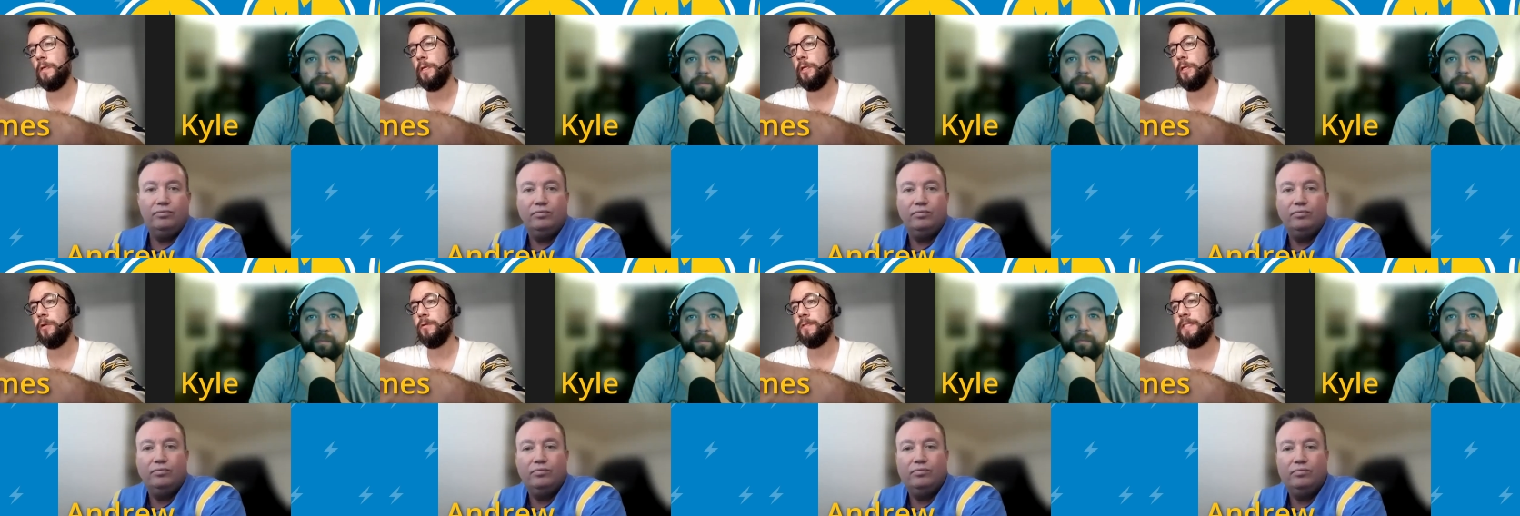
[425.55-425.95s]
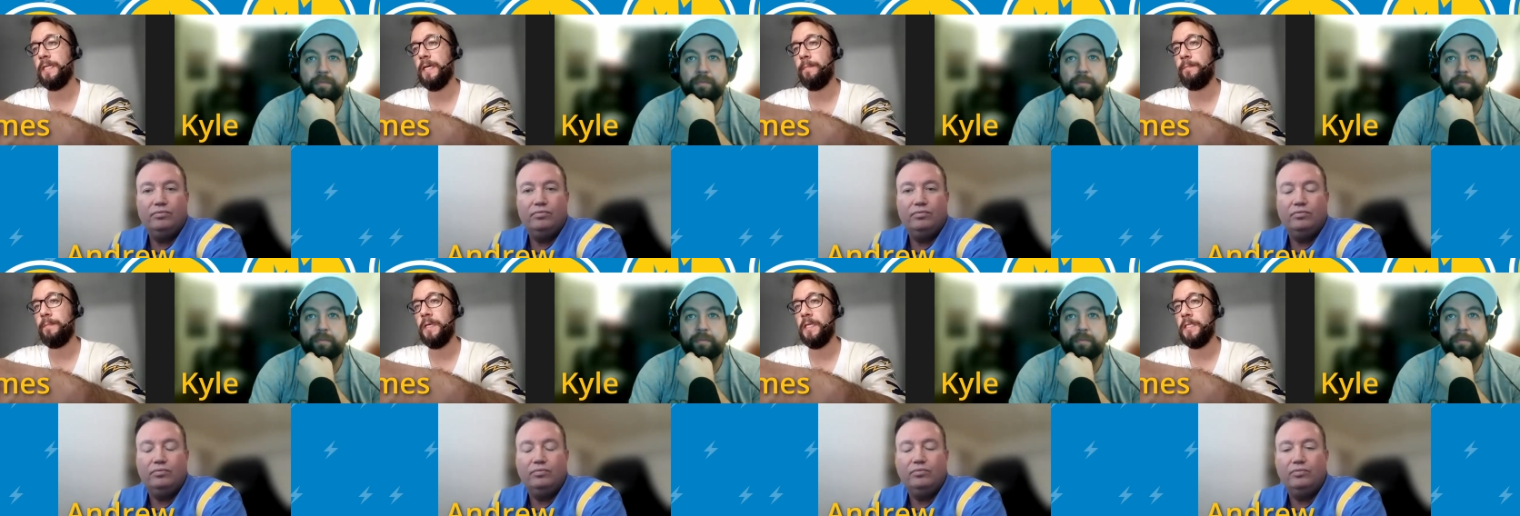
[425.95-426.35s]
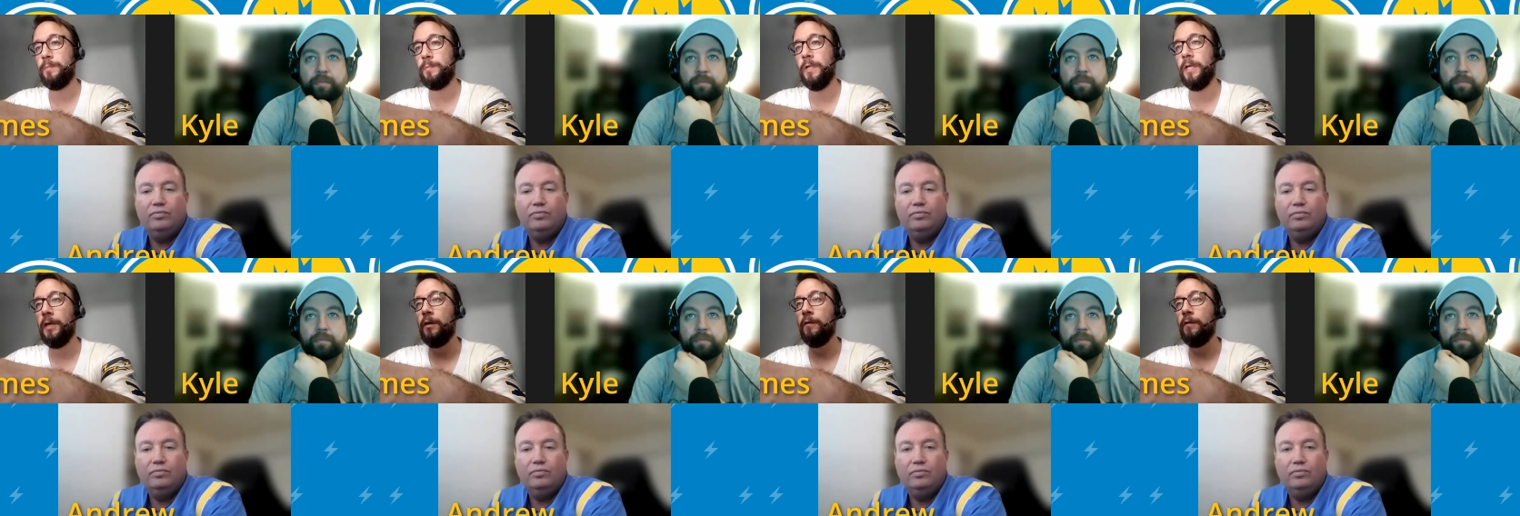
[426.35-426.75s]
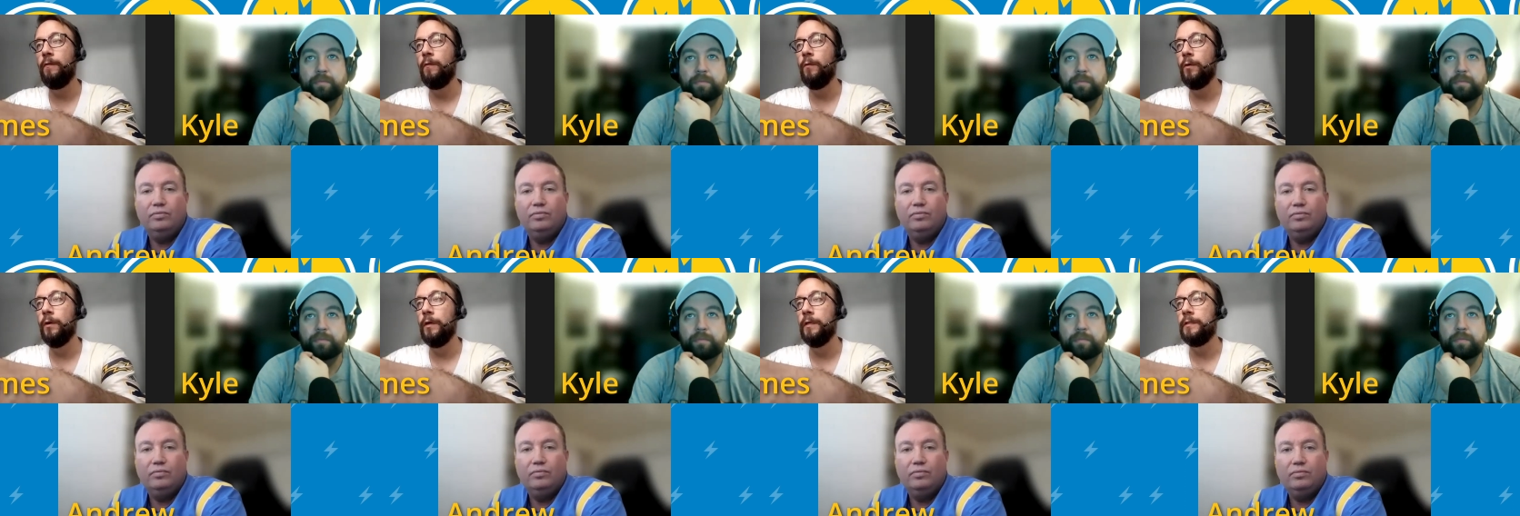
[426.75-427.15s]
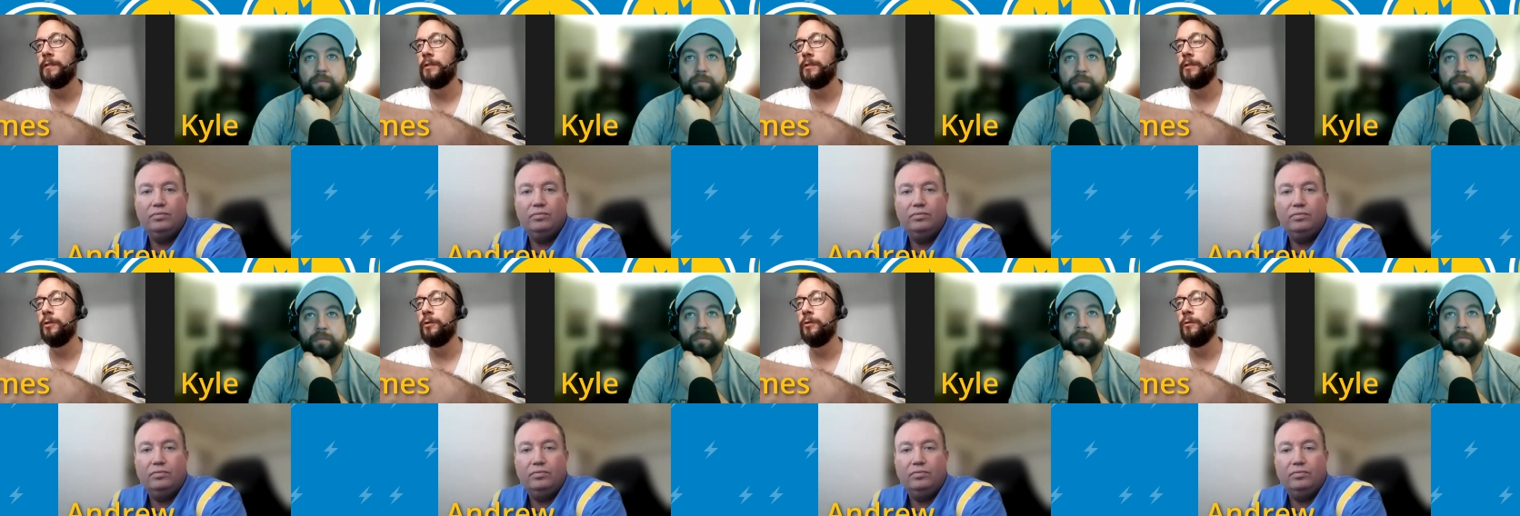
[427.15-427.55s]
Speaker 1: you know, depth-based player for us
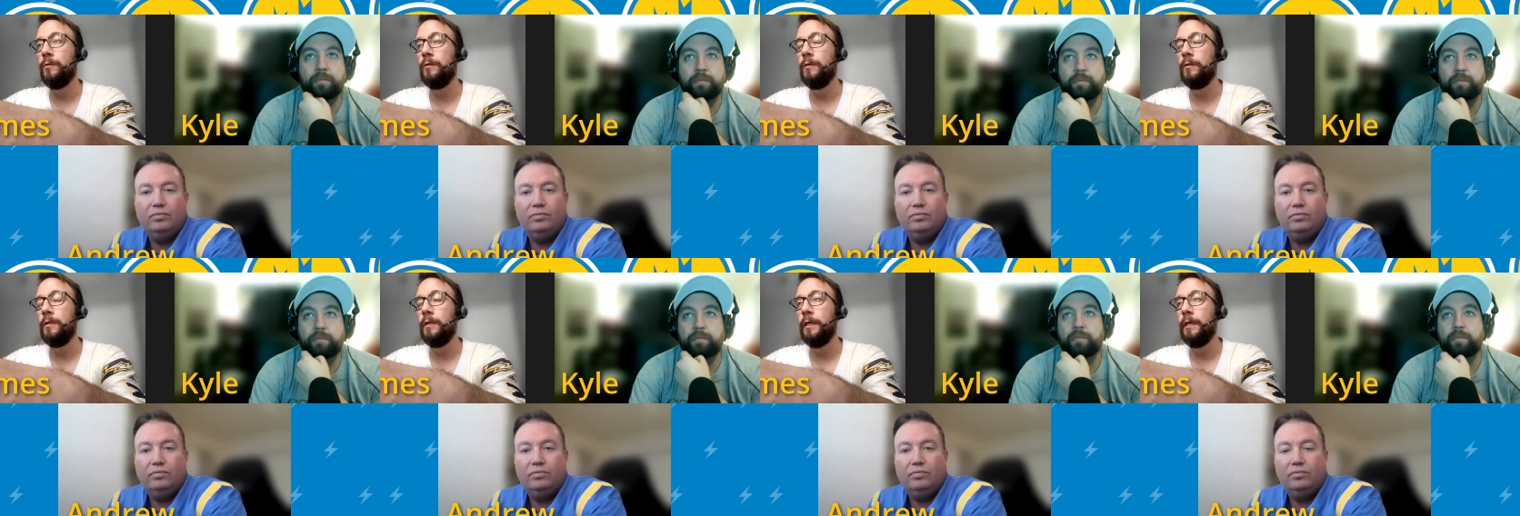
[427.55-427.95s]
too. Mm-hmm.